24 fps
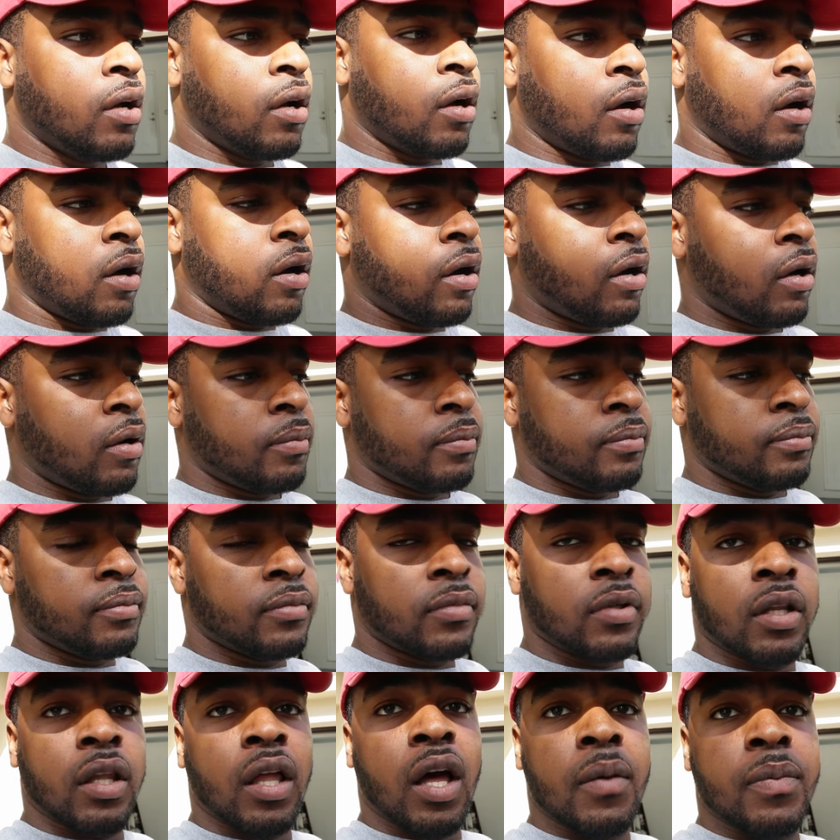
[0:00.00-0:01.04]
Um,
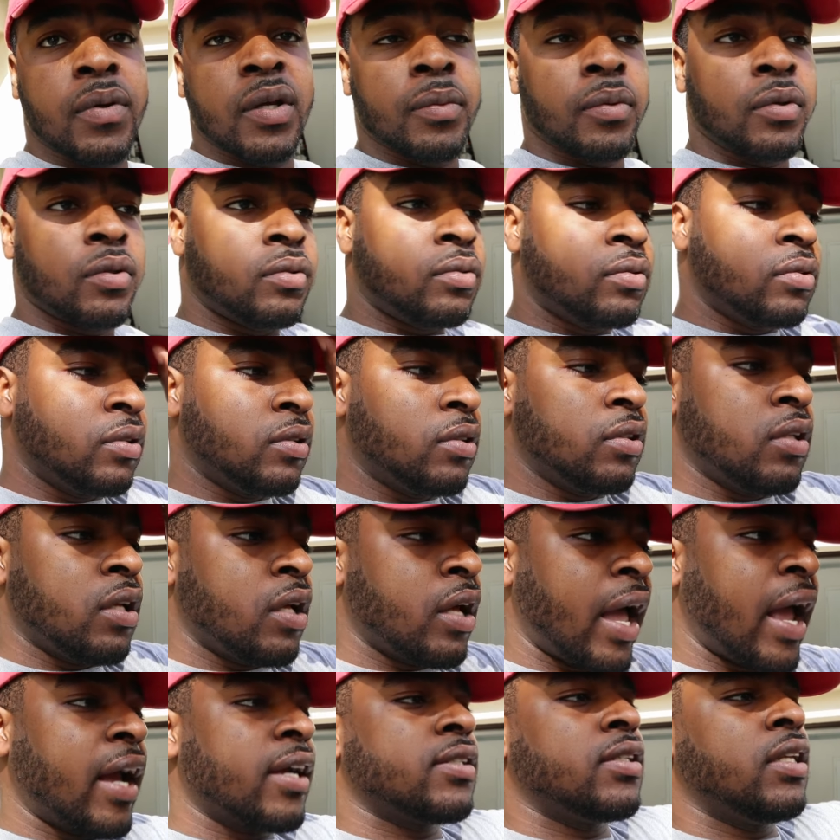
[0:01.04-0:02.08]
a lot of people
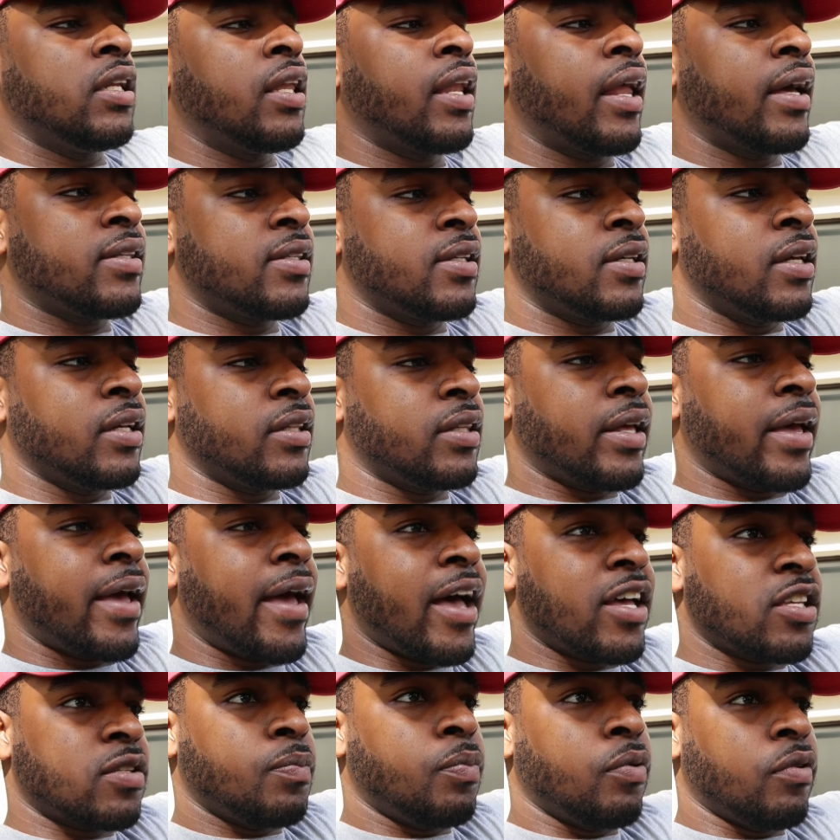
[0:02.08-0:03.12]
actually like to get the
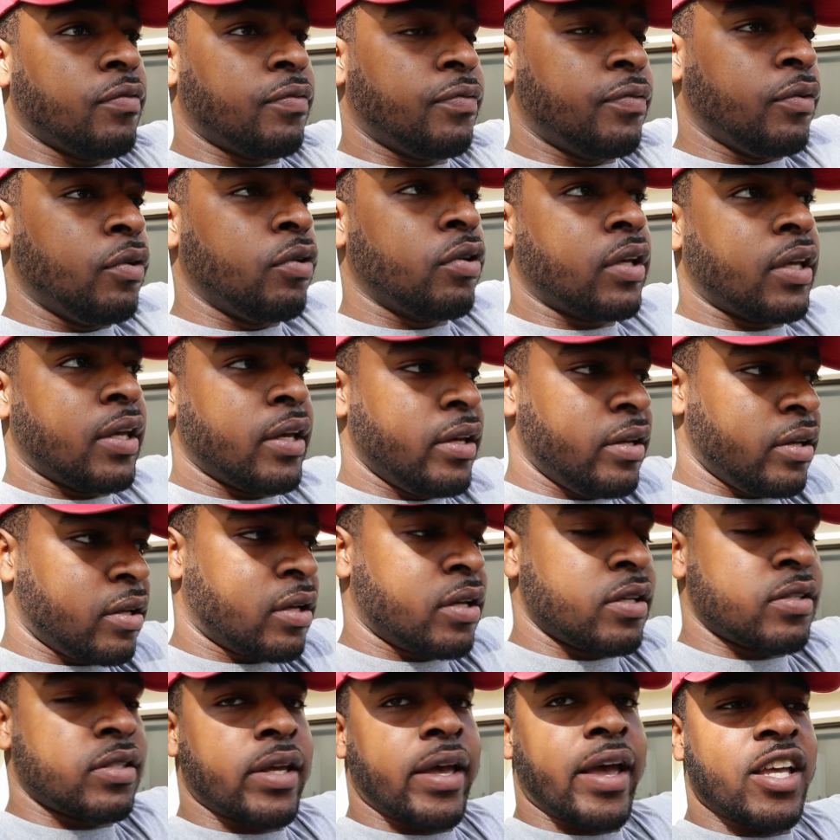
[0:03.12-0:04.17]
Hasport full kit
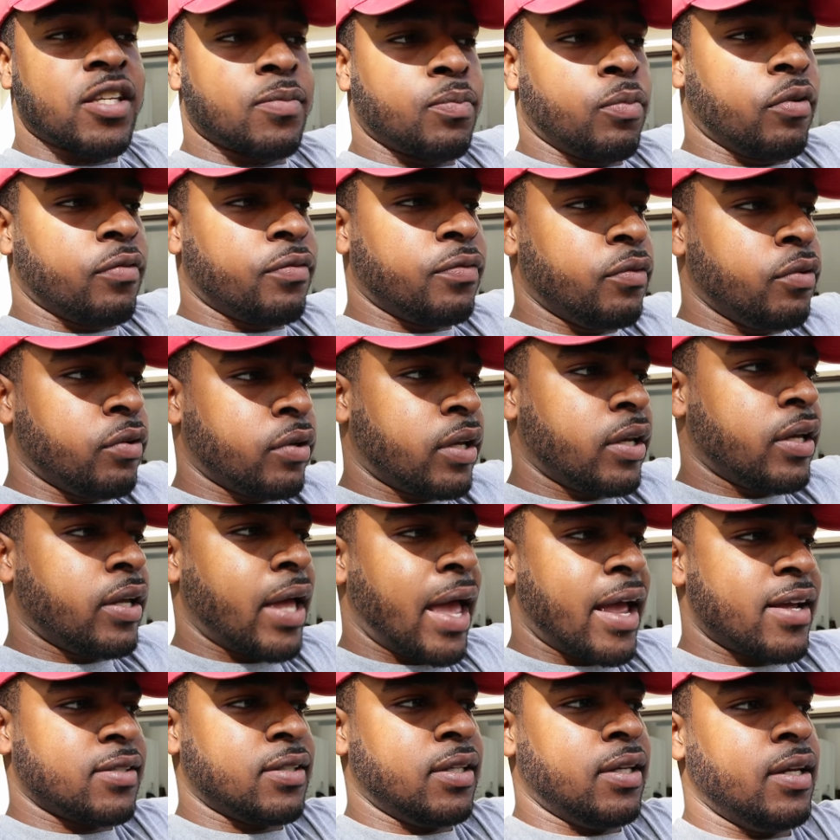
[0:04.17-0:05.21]
because the Hasport full kit
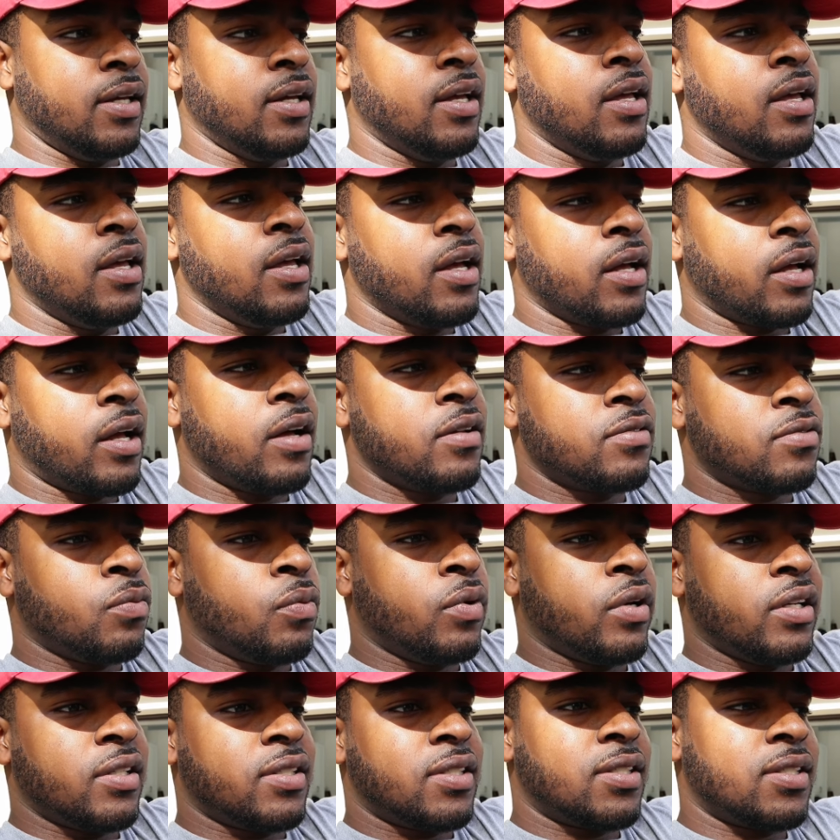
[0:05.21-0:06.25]
actually comes
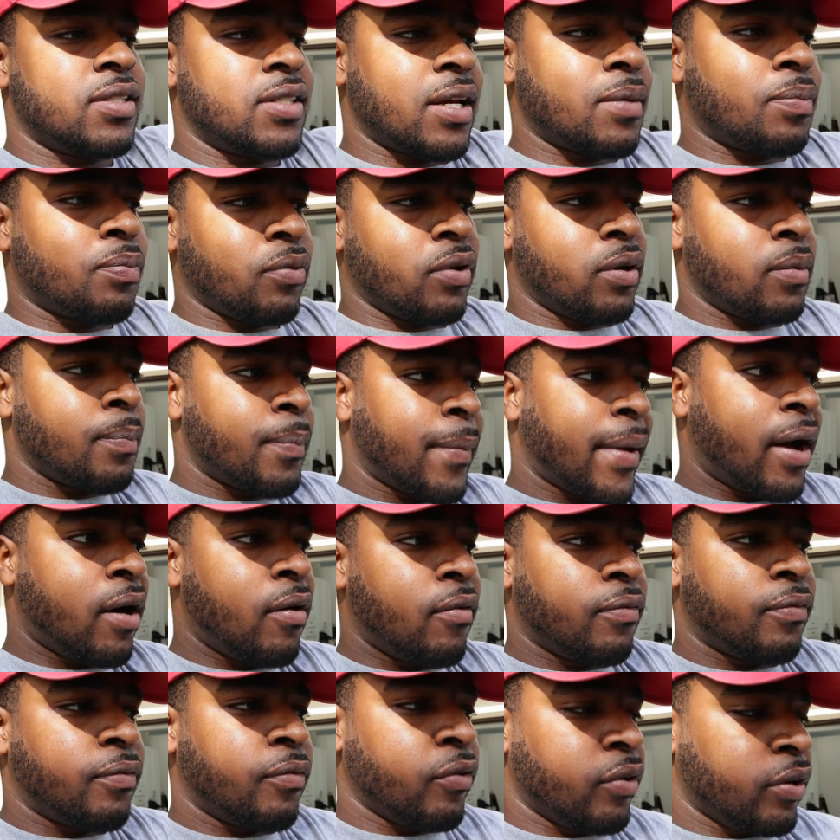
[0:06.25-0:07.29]
with a separate
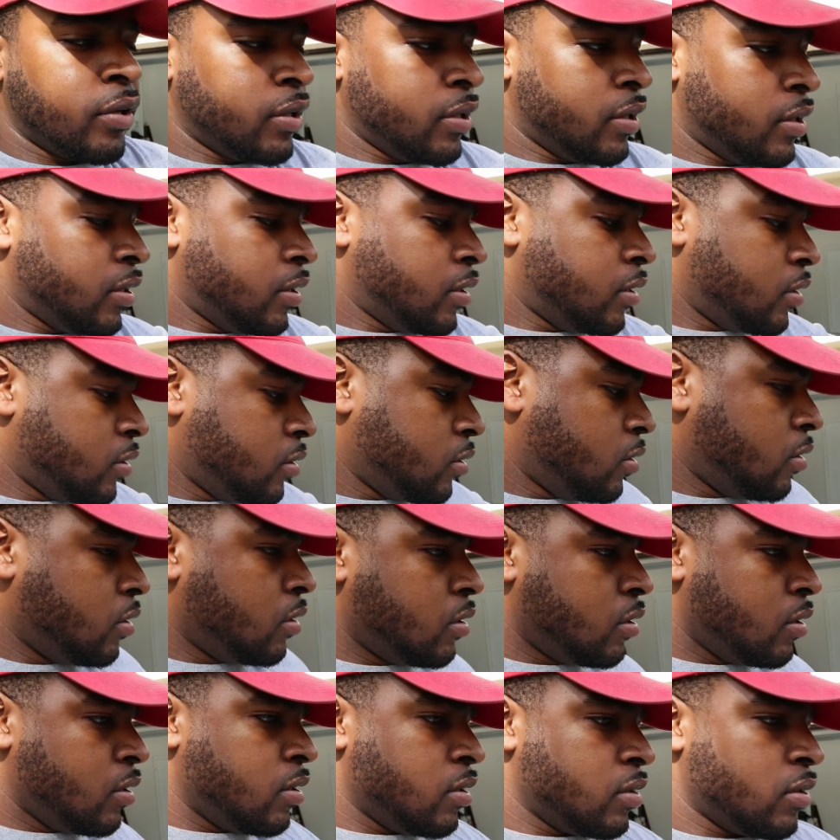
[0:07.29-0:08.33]
mount for the,
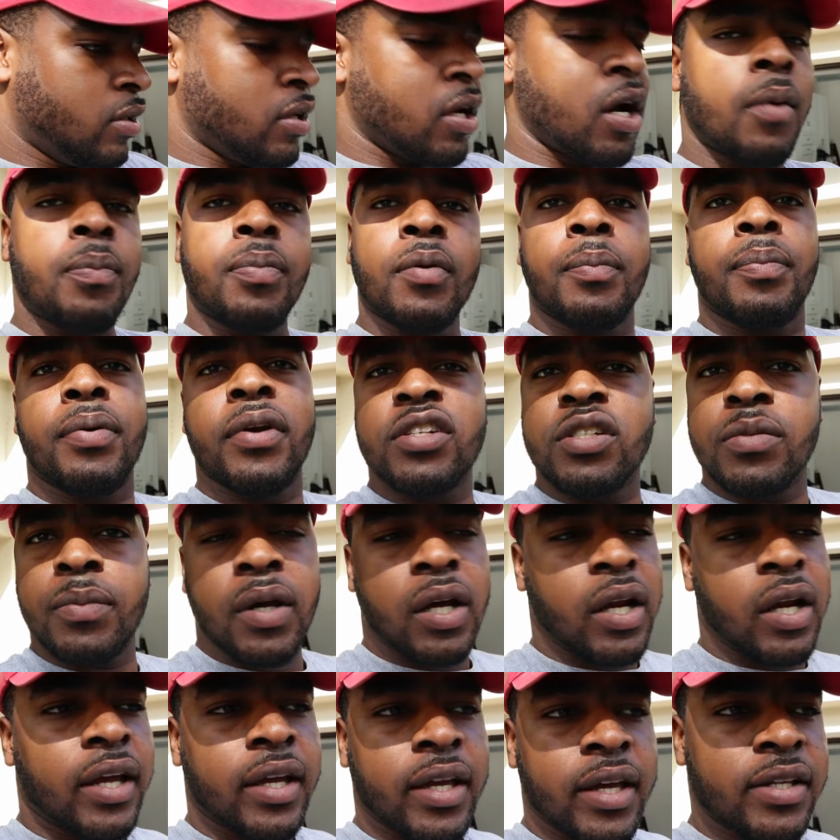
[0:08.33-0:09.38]
the upper pitch
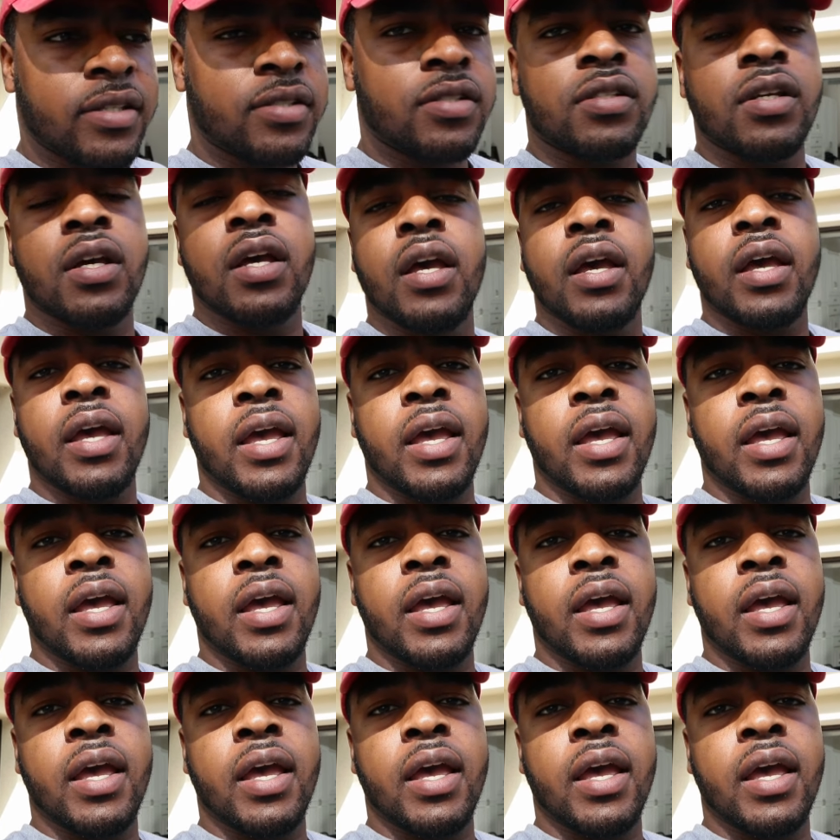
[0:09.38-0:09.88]
I guess.